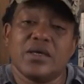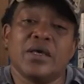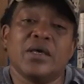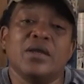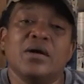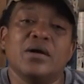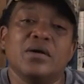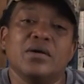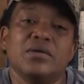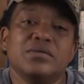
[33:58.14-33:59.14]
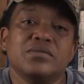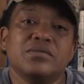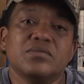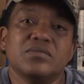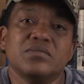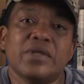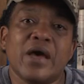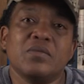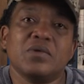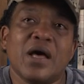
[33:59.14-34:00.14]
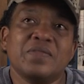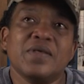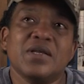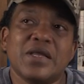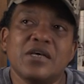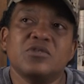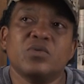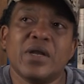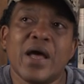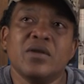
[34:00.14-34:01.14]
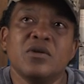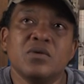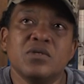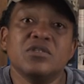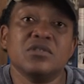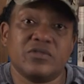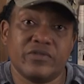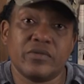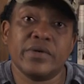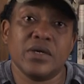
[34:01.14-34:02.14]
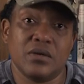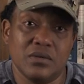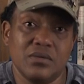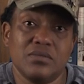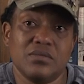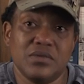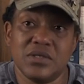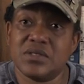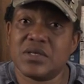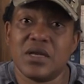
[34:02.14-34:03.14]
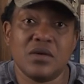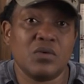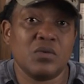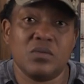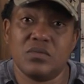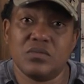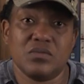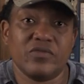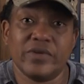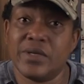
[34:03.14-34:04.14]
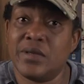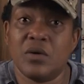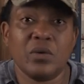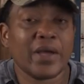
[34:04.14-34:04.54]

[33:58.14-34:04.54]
and that, I think that's when I knew this is for real. This ain't no video